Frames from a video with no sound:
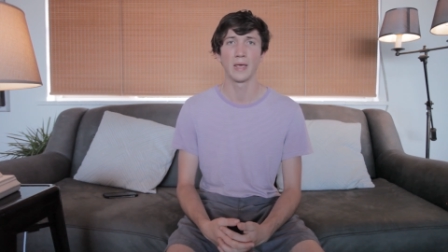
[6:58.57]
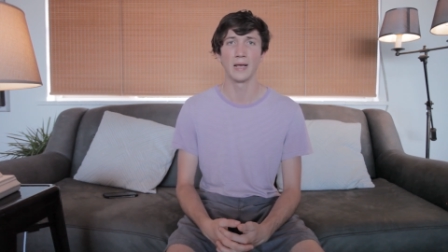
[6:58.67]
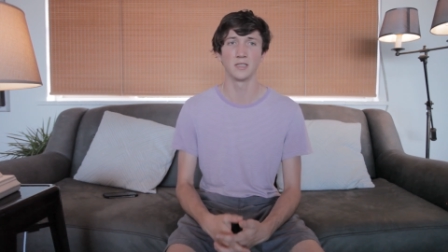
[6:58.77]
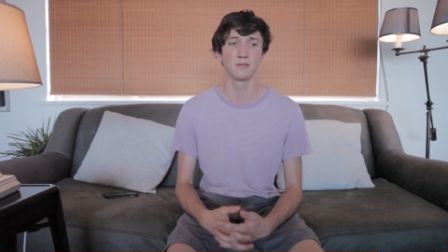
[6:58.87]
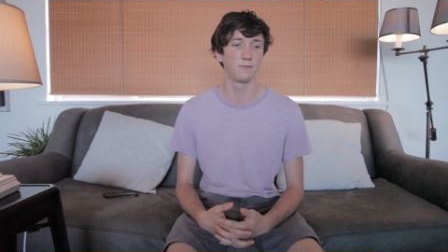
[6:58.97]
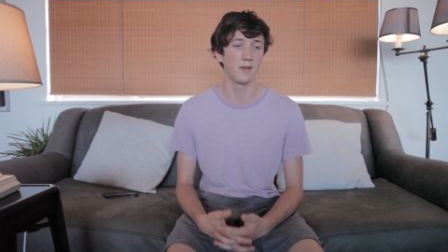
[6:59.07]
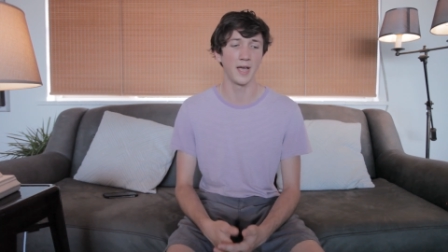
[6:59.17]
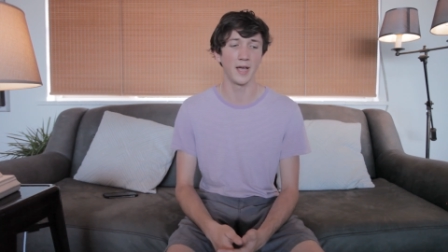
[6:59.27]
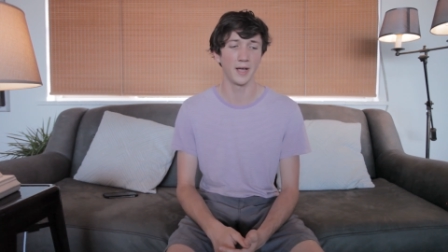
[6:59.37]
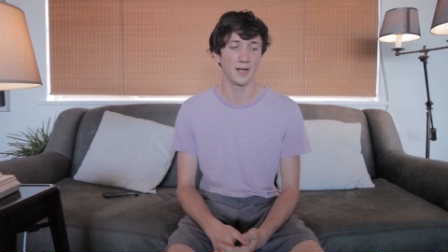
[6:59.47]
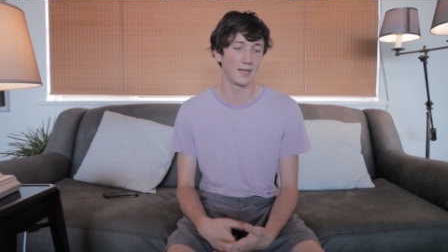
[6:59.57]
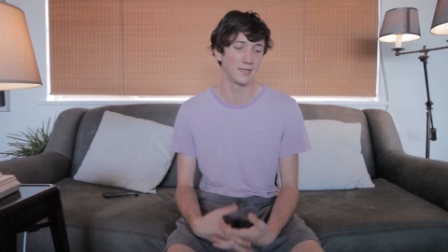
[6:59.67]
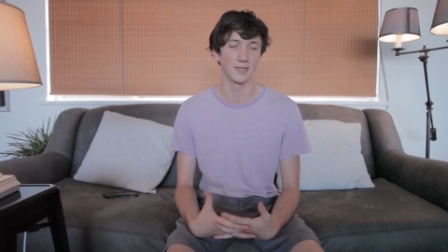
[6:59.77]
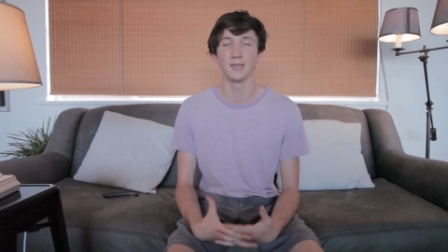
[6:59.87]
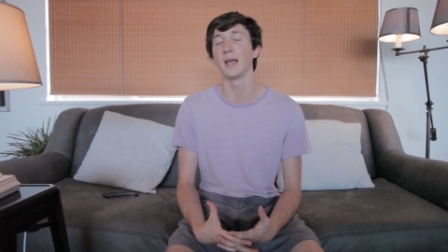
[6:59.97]
It's fair,
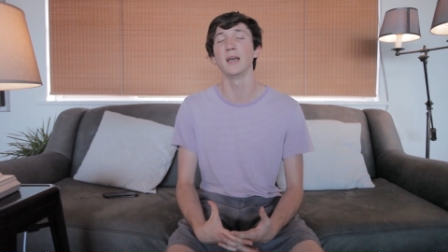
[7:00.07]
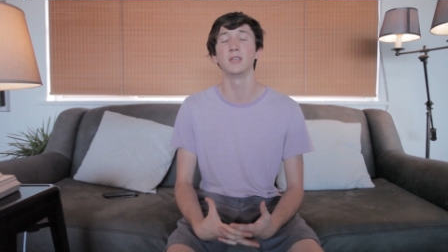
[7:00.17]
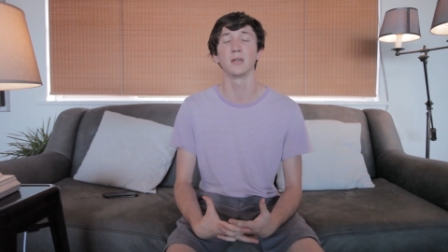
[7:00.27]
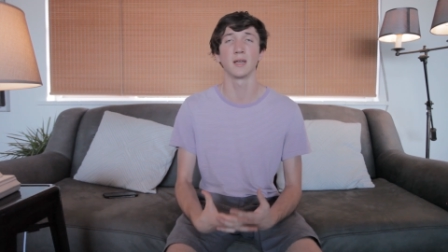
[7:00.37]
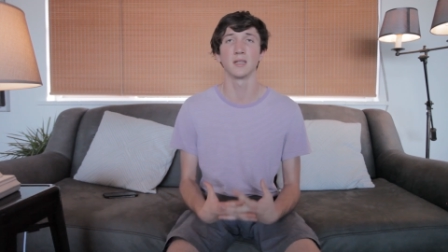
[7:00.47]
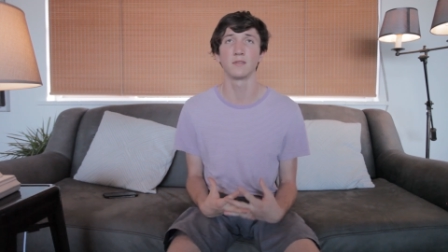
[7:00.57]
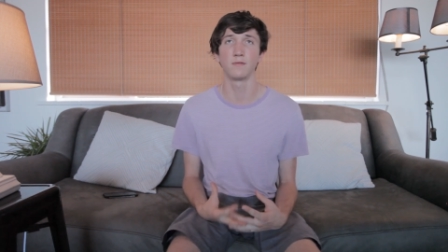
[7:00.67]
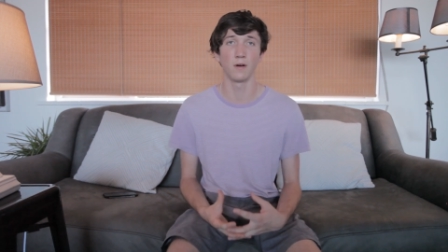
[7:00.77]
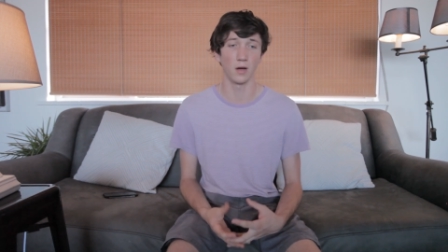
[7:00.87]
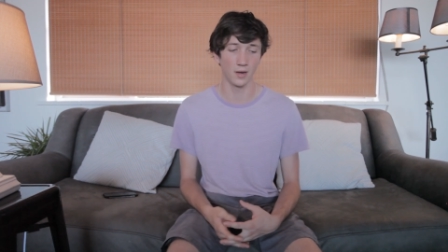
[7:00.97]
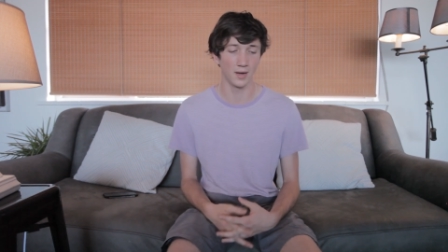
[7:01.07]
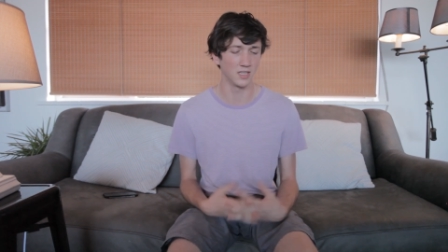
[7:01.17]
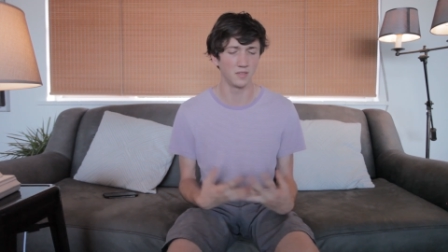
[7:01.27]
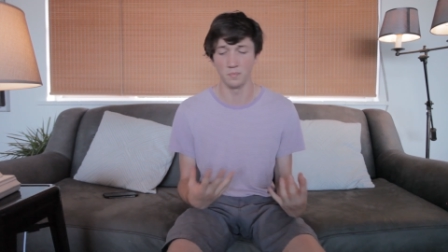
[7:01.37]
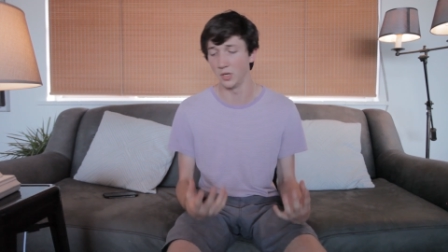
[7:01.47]
it's engaging, it's fun,
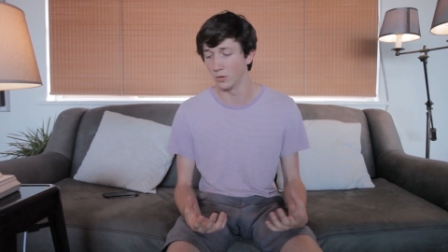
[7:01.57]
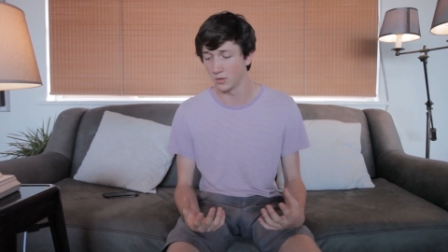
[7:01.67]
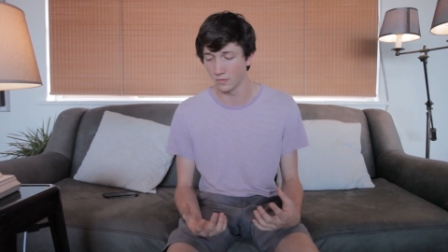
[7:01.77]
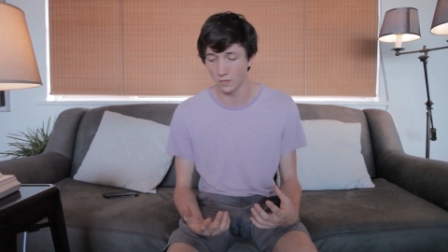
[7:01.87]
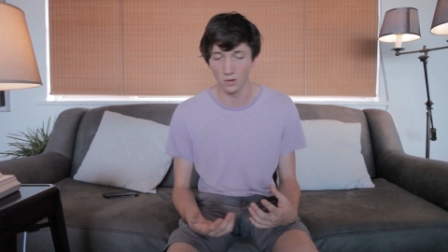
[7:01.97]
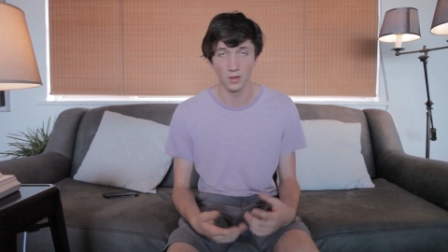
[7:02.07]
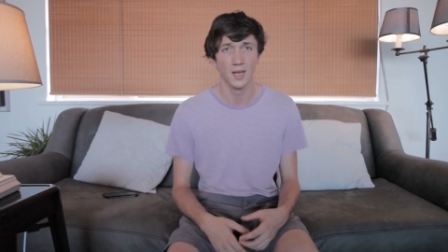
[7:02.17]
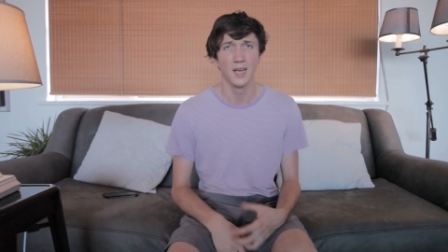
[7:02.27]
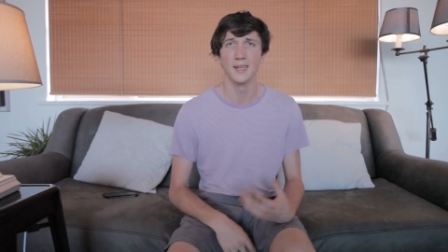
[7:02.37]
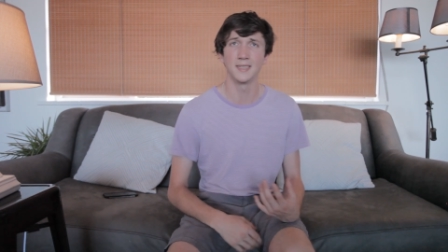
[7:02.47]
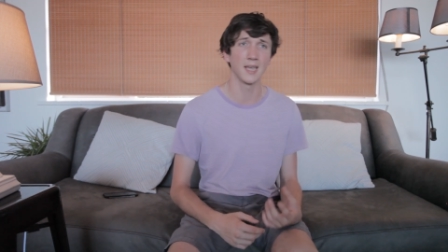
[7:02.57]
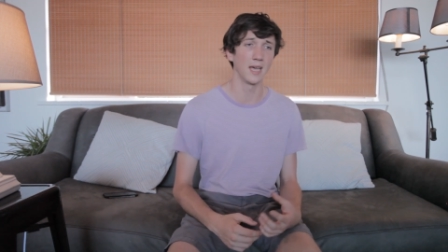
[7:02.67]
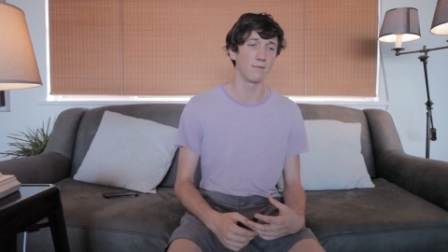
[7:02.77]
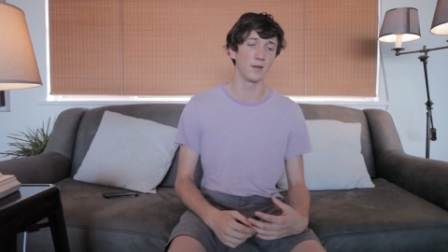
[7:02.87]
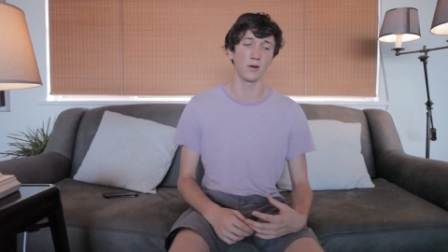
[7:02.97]
it's beautiful, it's
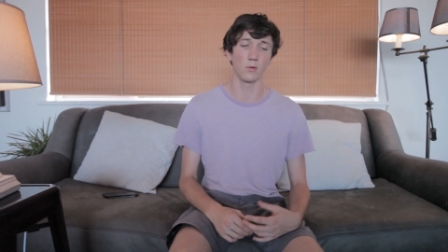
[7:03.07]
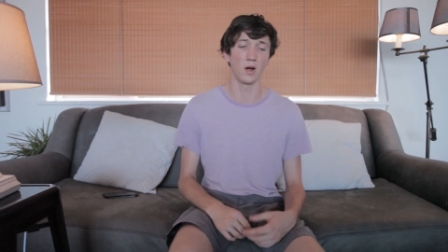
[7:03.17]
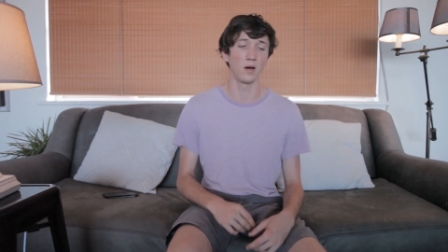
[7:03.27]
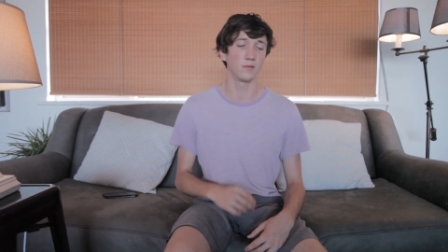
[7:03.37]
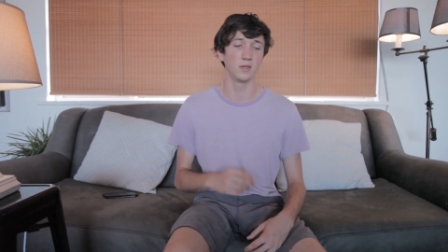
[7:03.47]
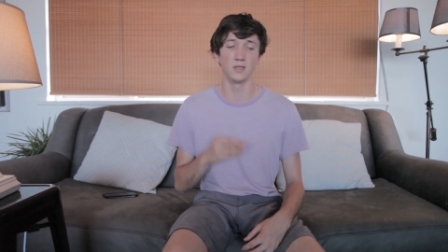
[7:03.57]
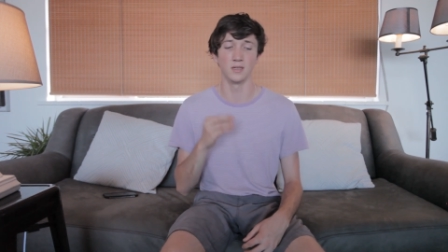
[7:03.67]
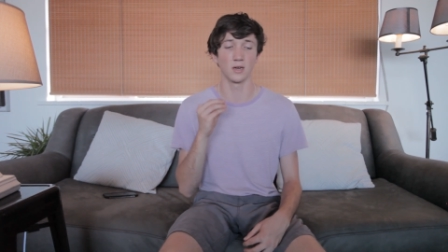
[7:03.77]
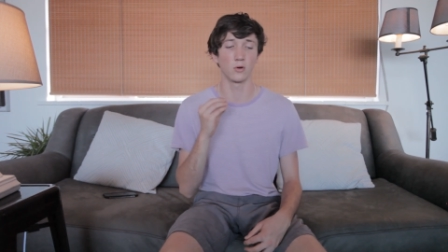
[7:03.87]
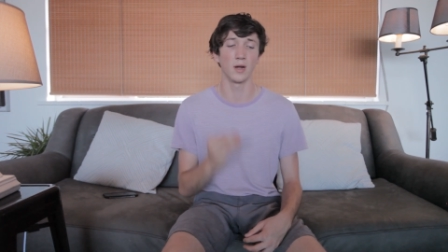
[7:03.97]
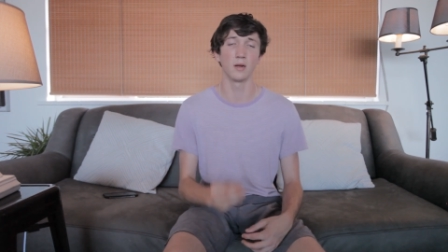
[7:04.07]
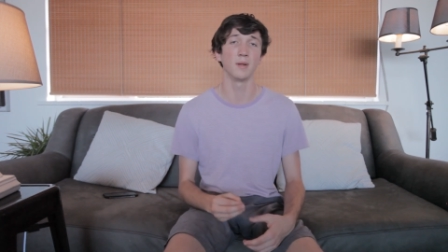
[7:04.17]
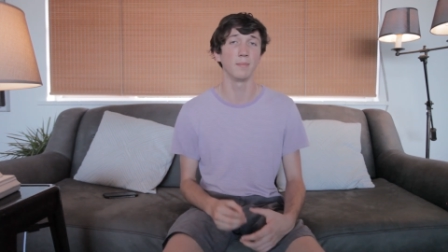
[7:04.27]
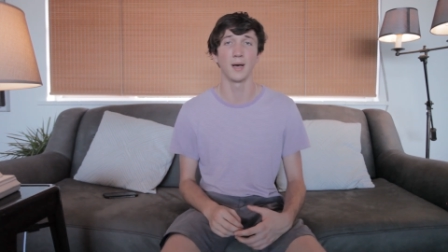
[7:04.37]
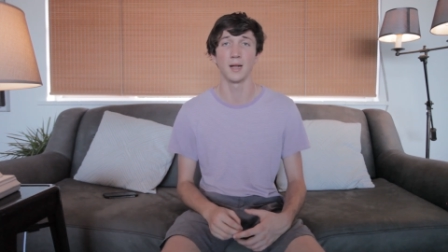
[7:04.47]
carefully crafted and
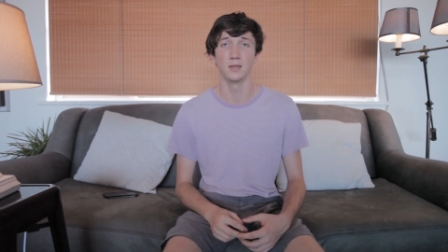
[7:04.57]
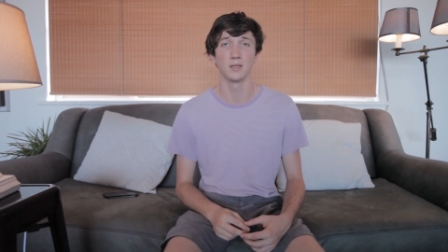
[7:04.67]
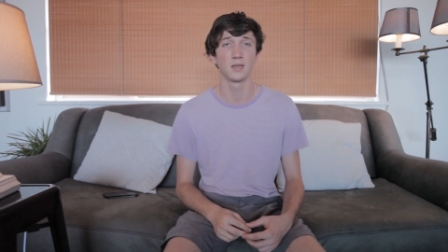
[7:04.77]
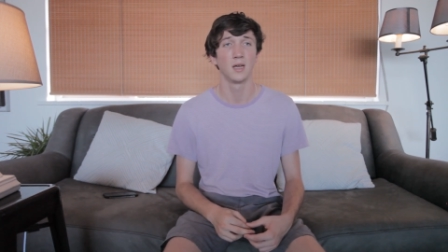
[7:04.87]
incredibly balanced.